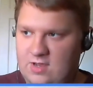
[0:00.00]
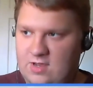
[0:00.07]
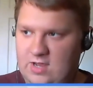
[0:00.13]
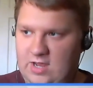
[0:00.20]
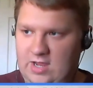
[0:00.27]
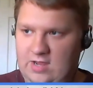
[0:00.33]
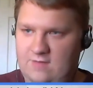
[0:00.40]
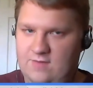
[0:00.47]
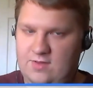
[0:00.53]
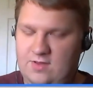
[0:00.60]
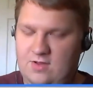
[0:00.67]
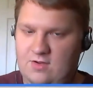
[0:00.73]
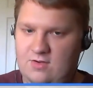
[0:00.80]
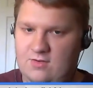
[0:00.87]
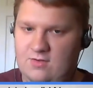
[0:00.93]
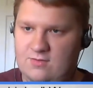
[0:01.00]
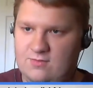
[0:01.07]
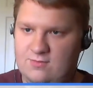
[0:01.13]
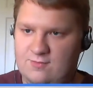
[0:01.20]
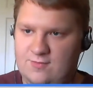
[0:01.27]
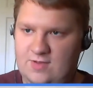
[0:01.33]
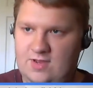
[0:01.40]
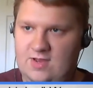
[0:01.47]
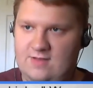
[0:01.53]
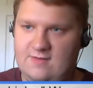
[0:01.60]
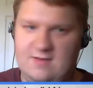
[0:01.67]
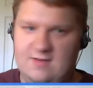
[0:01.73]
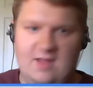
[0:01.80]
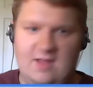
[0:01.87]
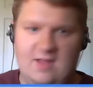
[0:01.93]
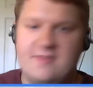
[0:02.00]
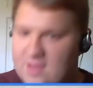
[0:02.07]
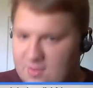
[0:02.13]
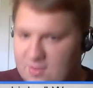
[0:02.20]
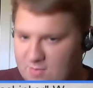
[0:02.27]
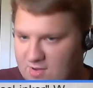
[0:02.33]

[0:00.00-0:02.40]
even though it's not the same.